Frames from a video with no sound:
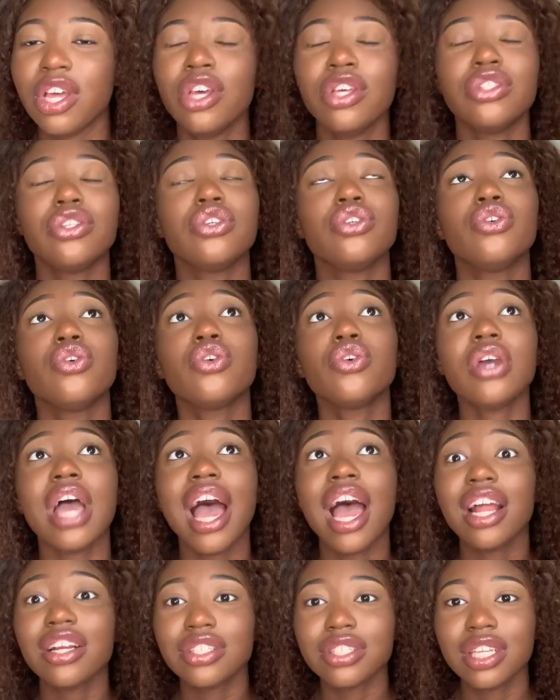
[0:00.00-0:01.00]
So you
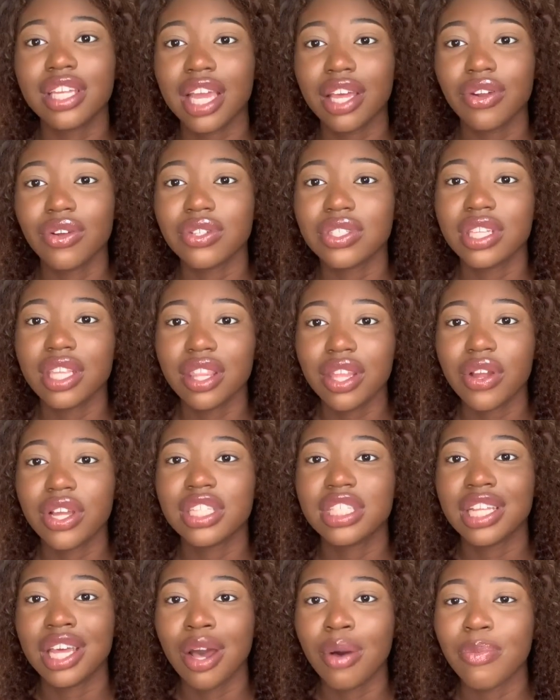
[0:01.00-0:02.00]
actually cannot sit there and
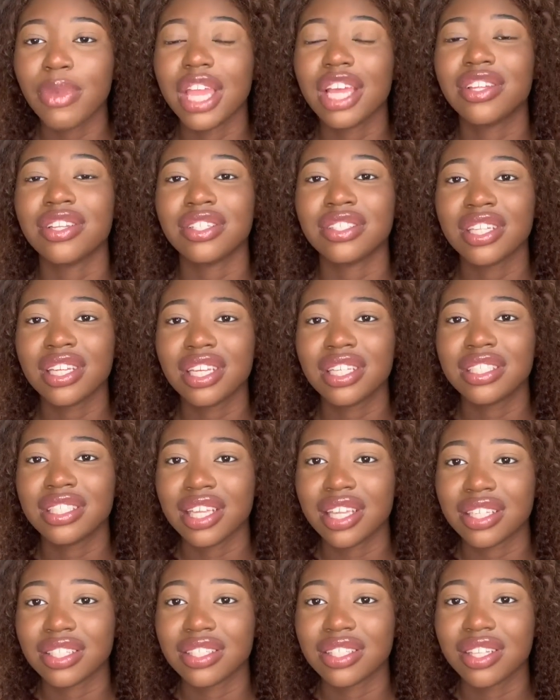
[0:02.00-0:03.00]
tell me it doesn't
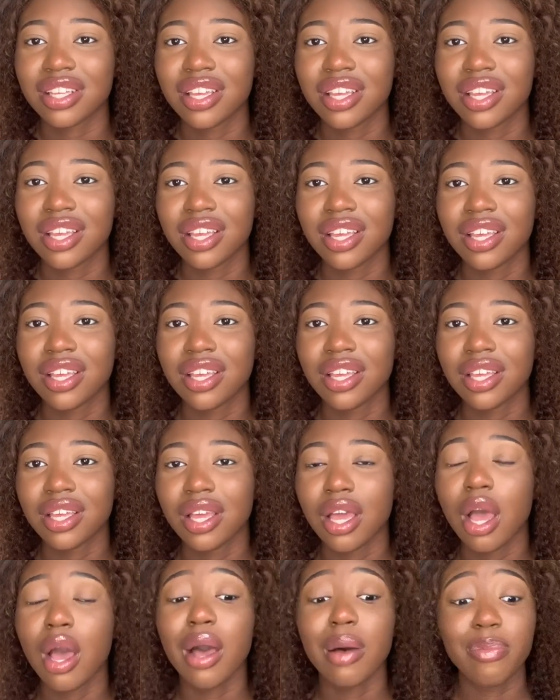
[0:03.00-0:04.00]
exist.
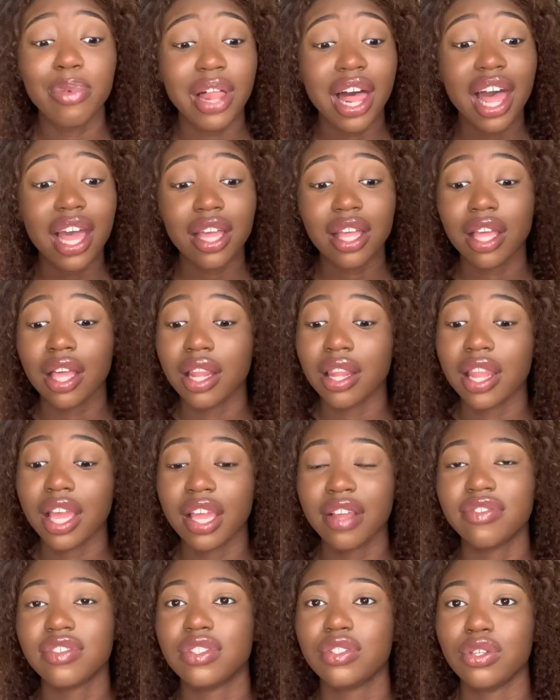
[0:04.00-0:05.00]
Black
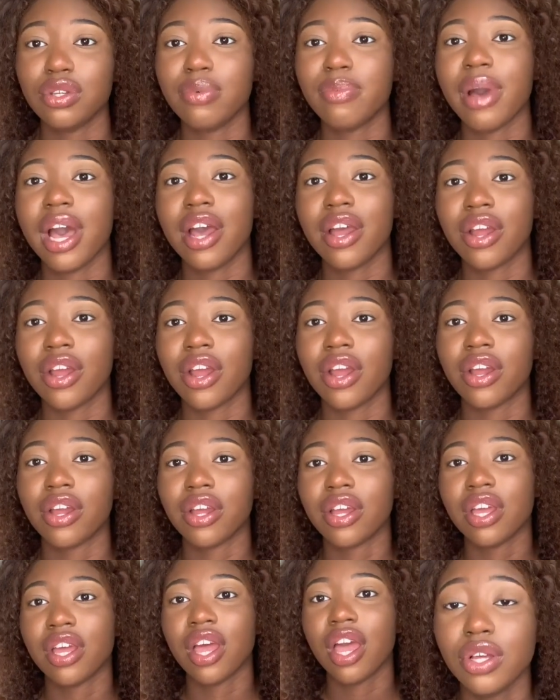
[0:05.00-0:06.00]
lives do matter.
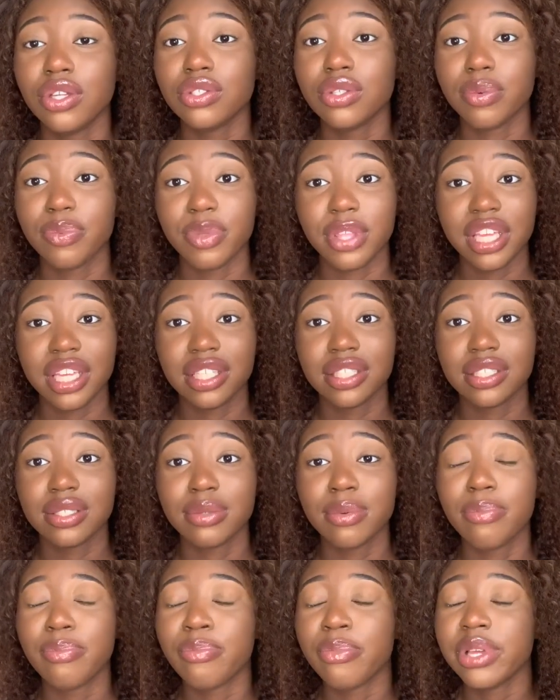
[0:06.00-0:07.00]
So please,
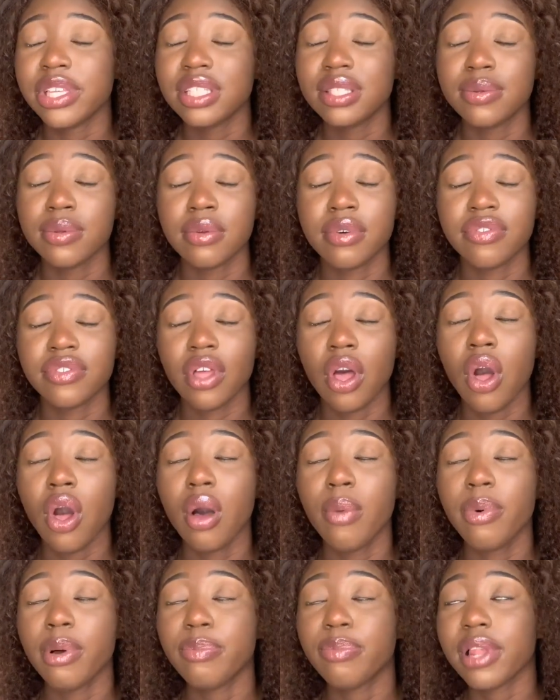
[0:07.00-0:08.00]
miss me with the, oh,
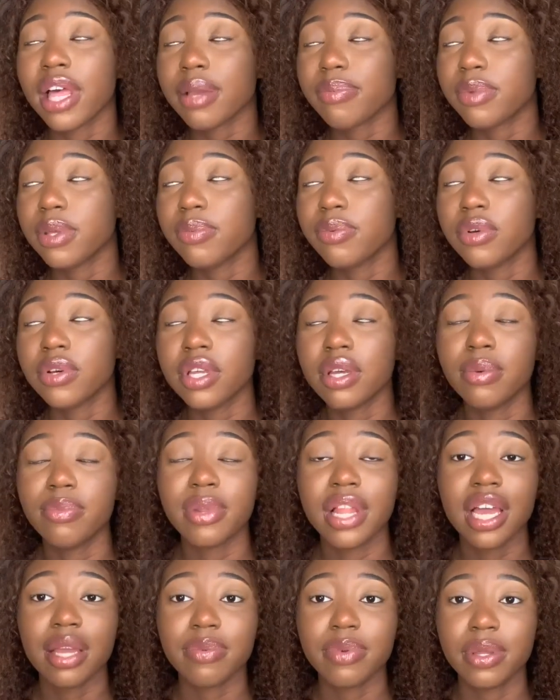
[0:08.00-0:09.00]
but black people kill
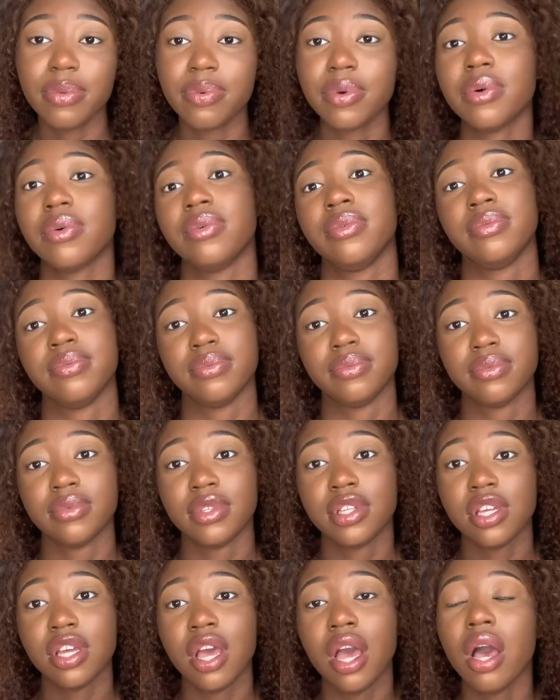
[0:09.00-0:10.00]
black people.
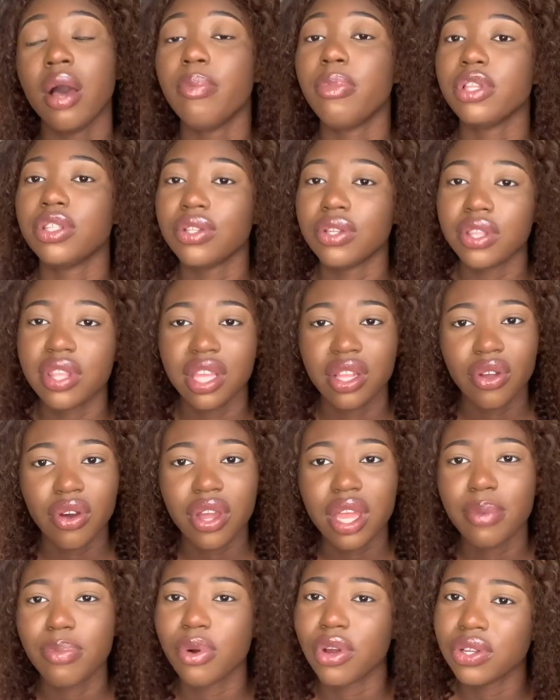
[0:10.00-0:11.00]
But do they not
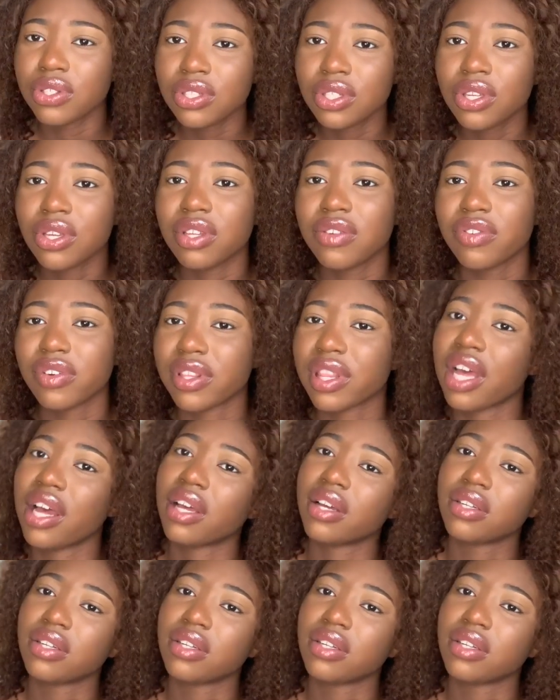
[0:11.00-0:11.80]
get prosecuted for that?